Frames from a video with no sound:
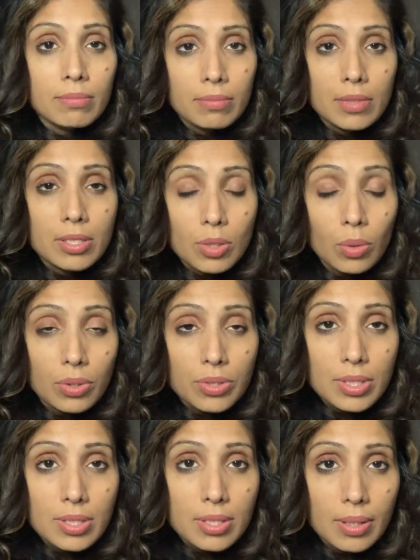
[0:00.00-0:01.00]
the solar
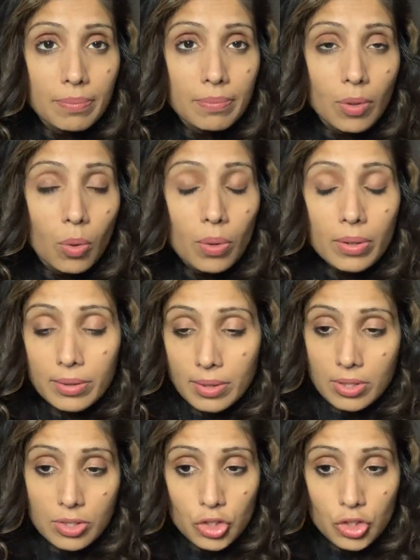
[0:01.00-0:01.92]
system, or the